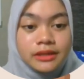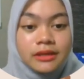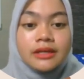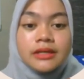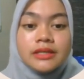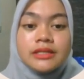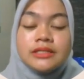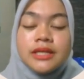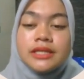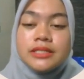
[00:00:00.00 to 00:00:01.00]
is
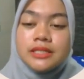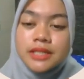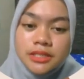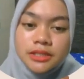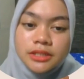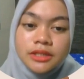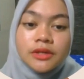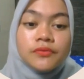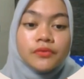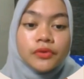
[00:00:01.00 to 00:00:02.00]
essential
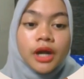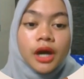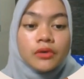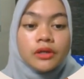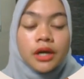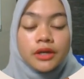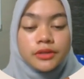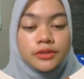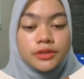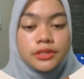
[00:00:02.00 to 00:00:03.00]
for our country's
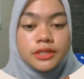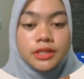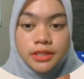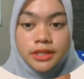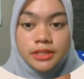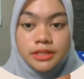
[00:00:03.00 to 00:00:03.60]
success.